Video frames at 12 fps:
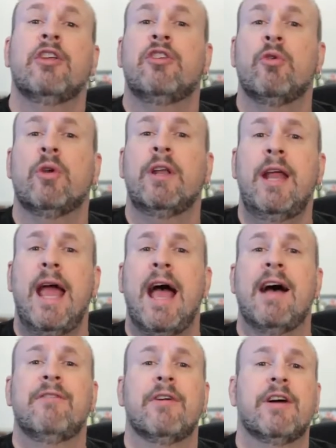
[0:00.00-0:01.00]
You can
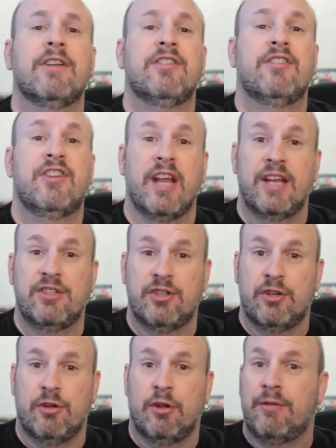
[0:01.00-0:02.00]
have a
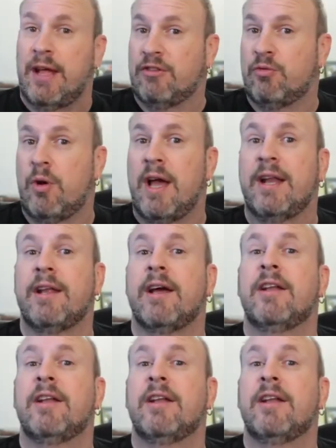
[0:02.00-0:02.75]
digital, that's right,